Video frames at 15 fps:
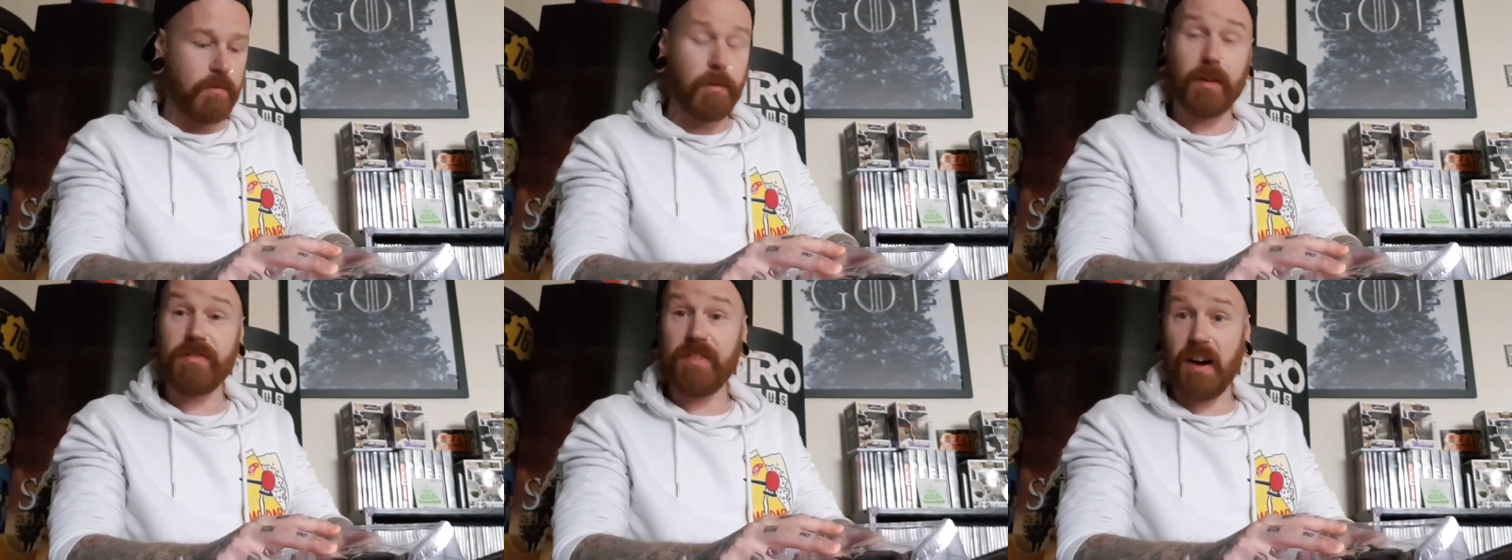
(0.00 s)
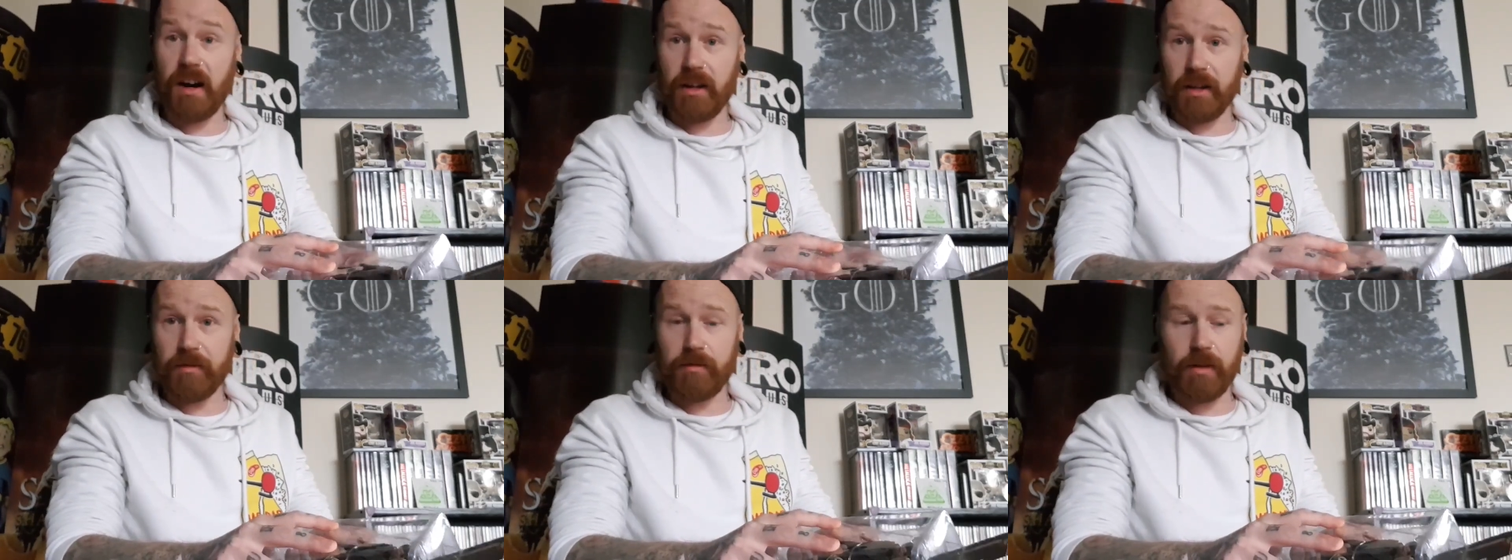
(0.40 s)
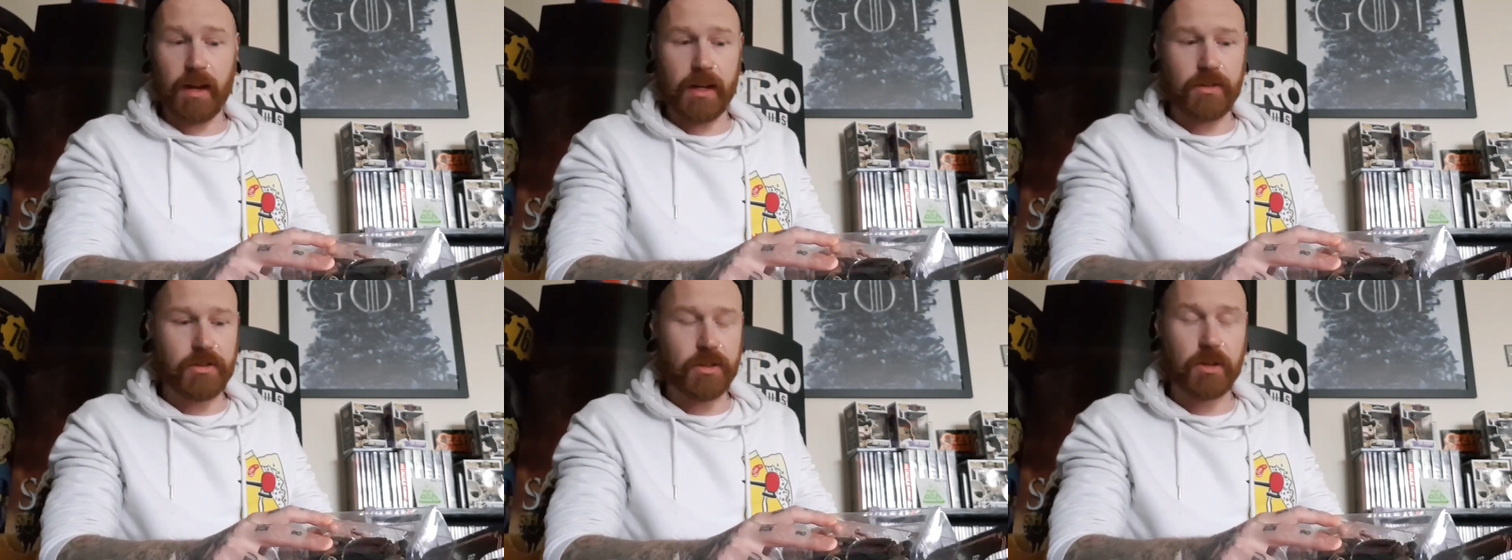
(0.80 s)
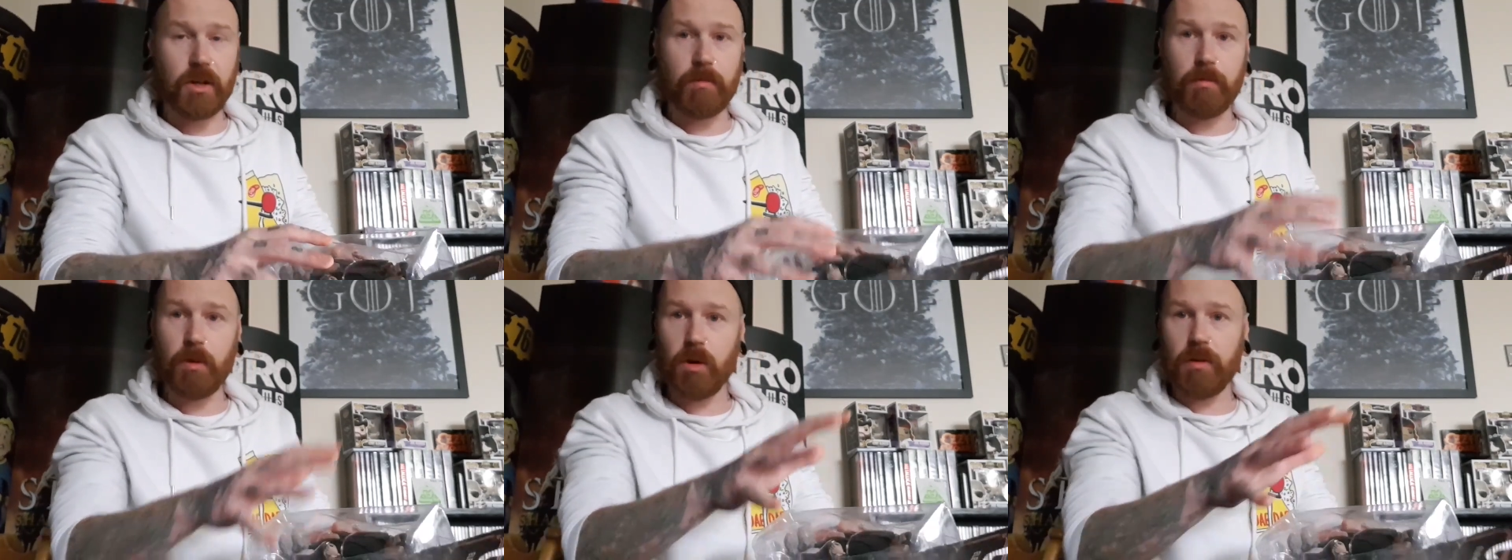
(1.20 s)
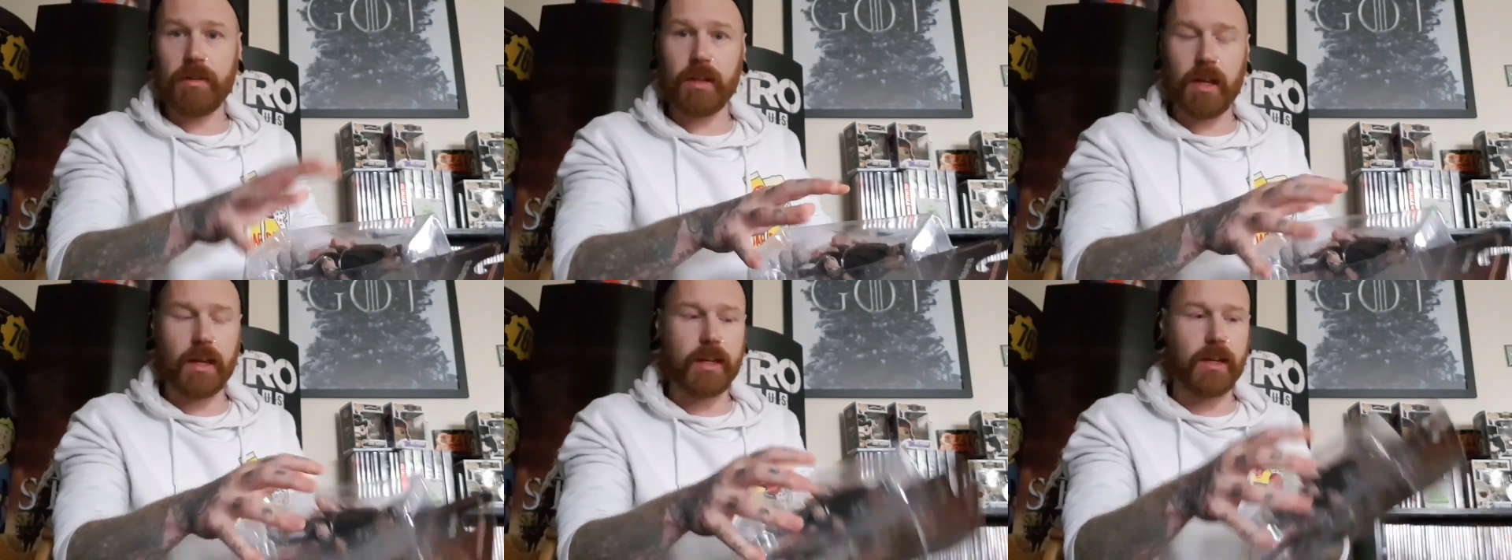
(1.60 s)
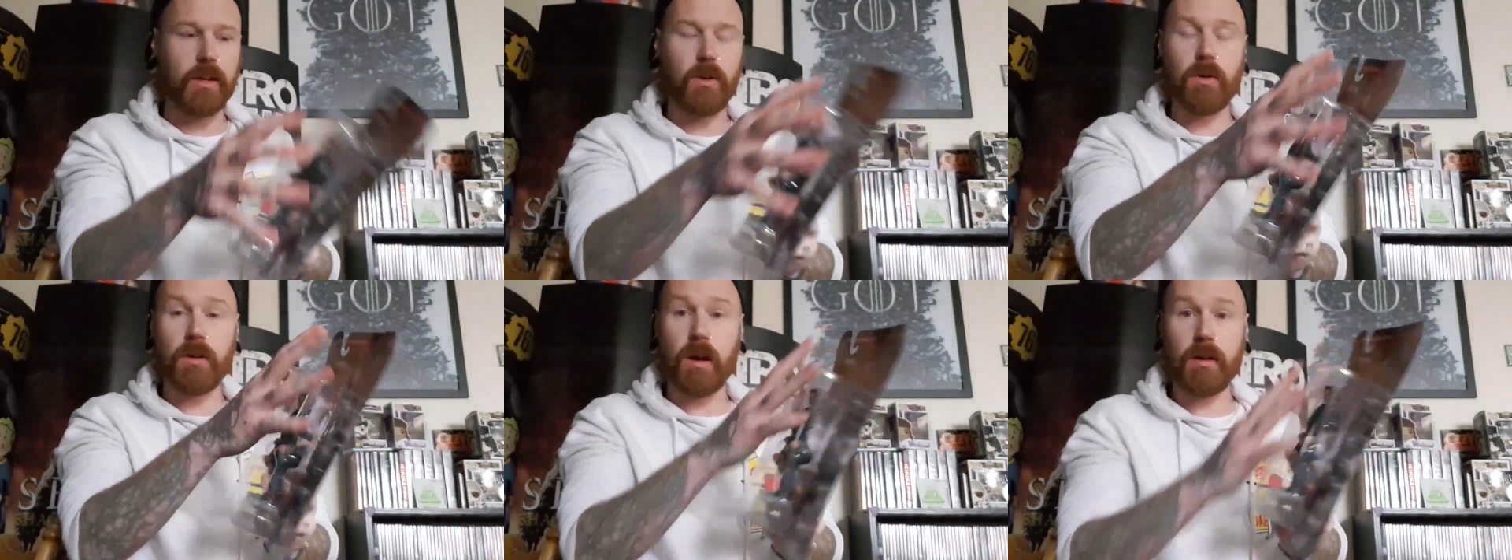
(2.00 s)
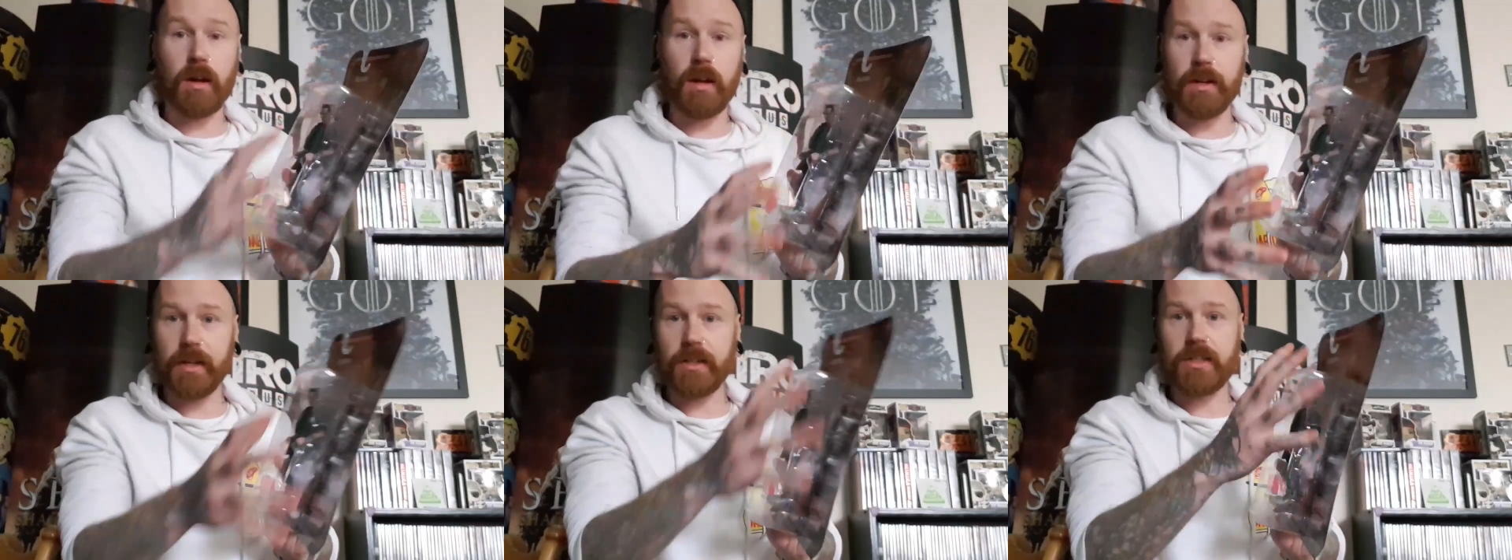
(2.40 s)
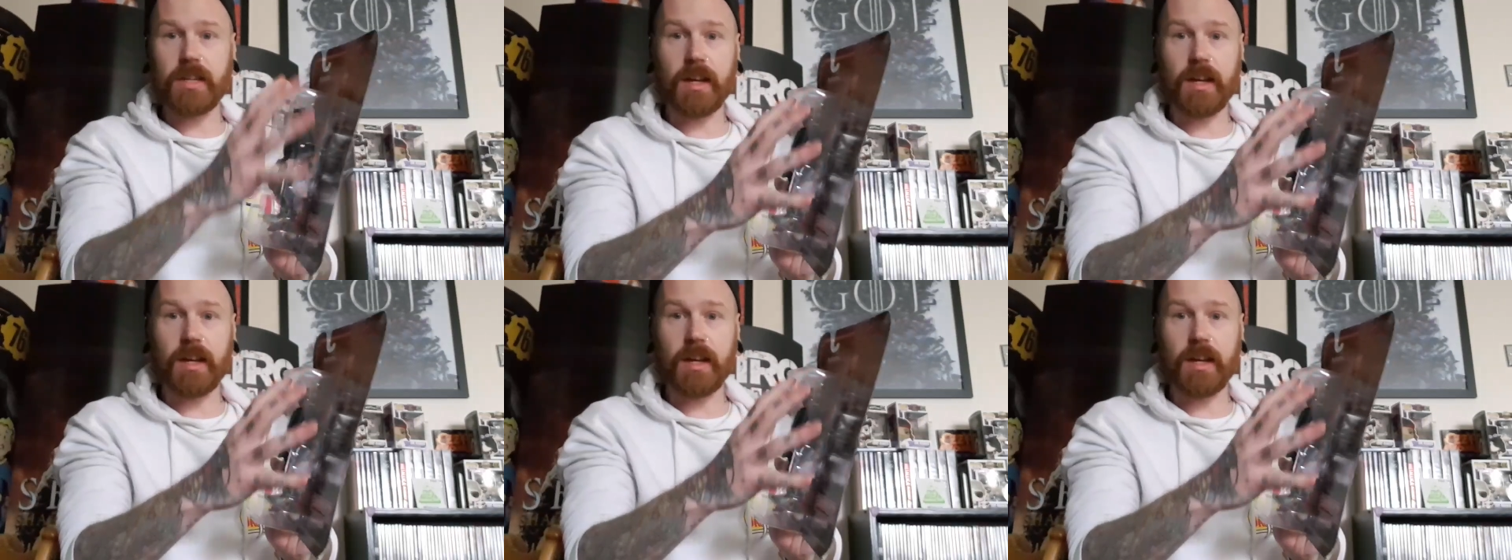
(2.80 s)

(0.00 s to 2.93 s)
McFarlane range, that come more in like an